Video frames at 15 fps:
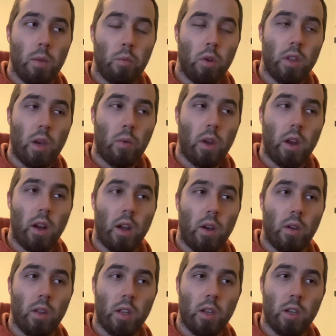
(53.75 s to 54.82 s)
pulled that wire
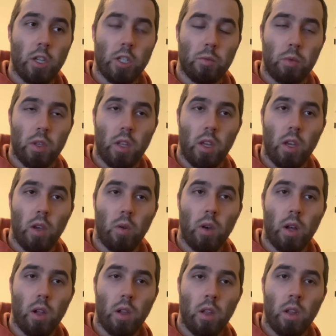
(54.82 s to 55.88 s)
out, and then just put the
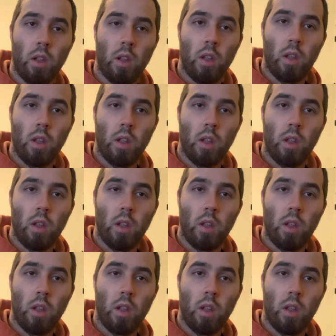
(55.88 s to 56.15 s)
EOL